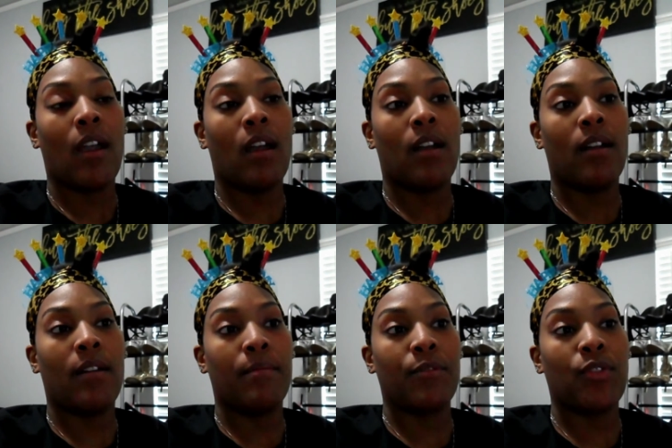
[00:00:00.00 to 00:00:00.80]

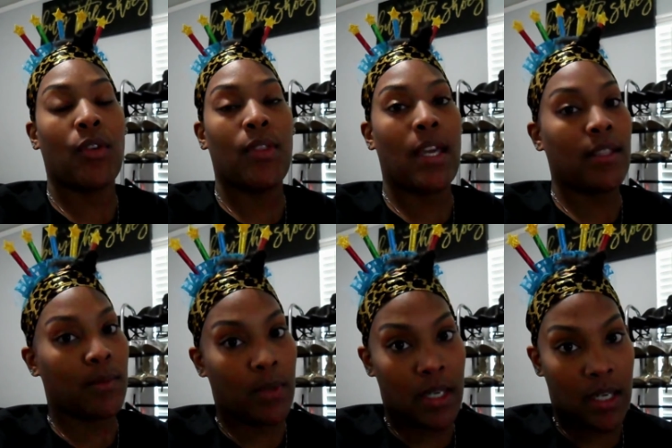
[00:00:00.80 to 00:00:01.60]
So
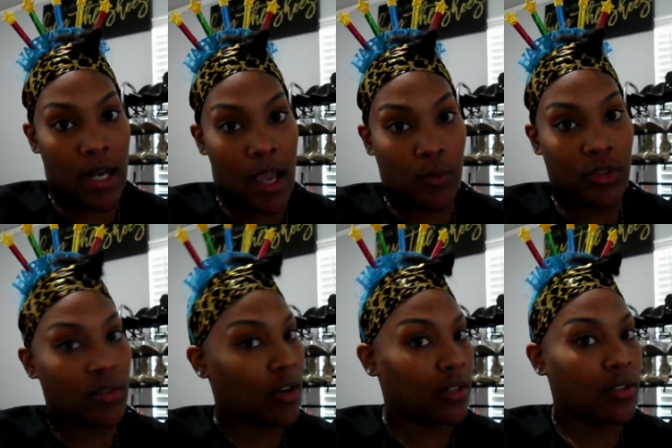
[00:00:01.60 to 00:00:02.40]
that's when I will
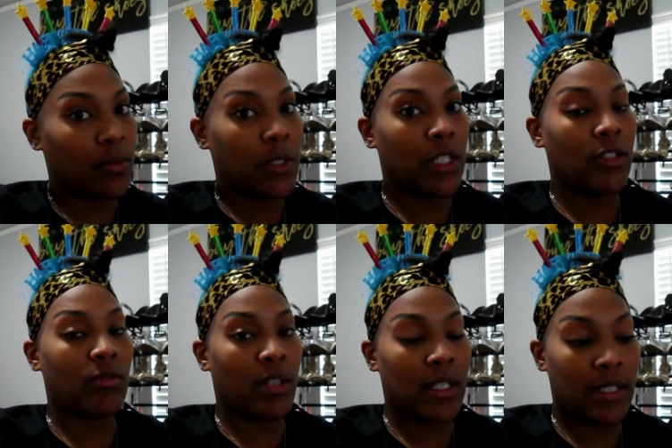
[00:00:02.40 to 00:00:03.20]
start to
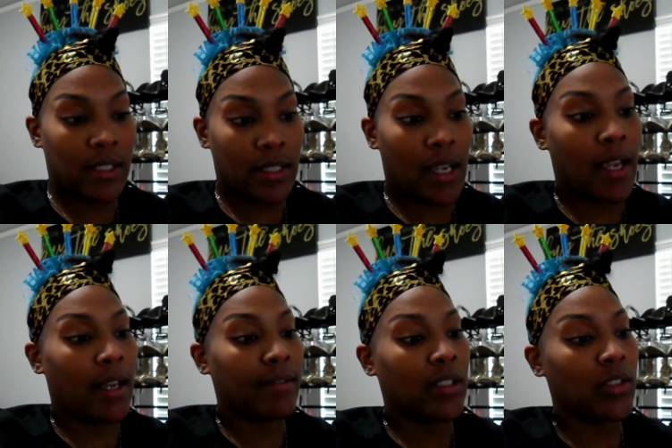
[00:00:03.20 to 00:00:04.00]
get dressed. I
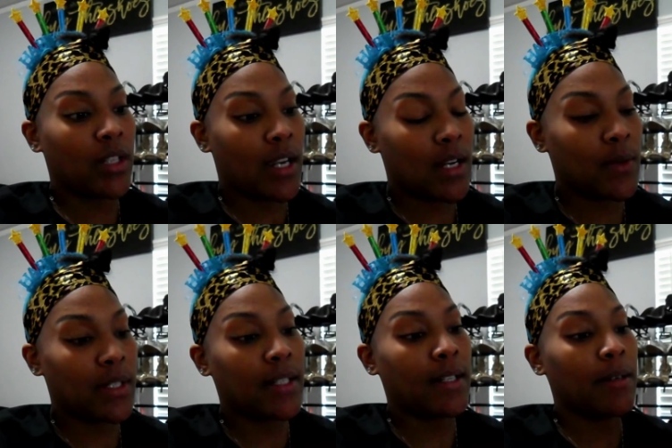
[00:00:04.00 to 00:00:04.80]
have to
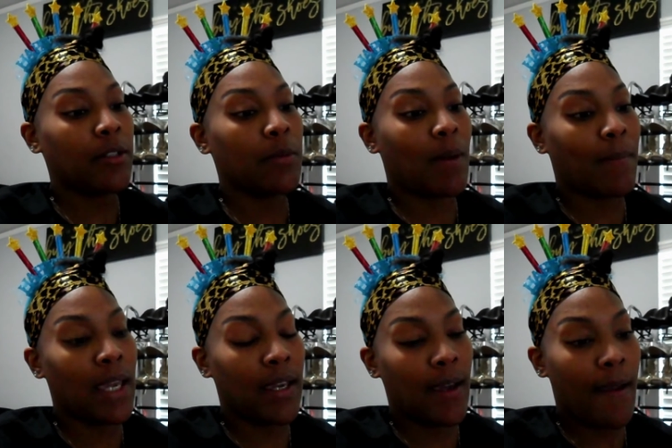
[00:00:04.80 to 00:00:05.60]
shower, do my
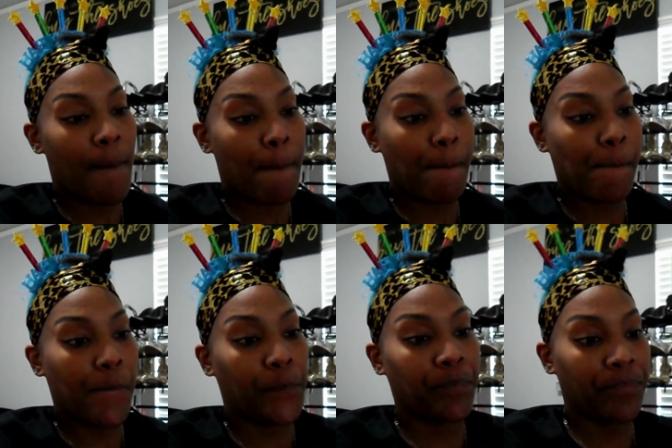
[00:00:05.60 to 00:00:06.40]
makeup,
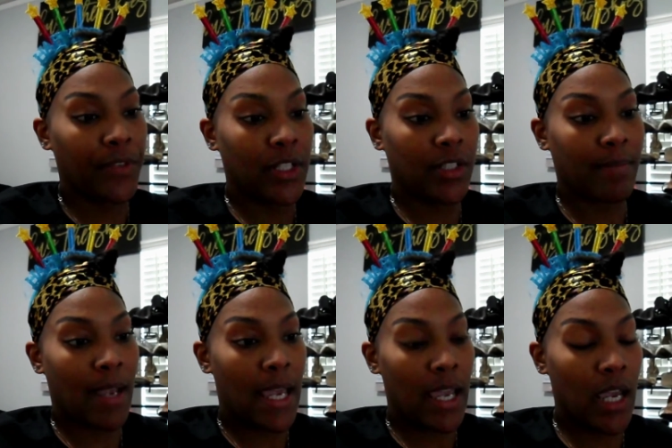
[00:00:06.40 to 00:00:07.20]
finish
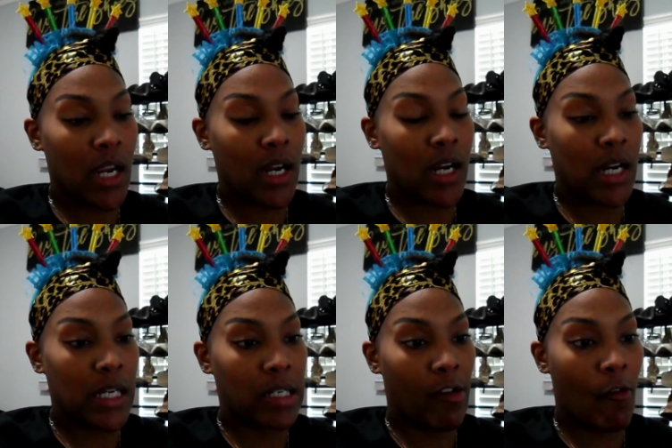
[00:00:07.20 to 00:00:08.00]
my hair,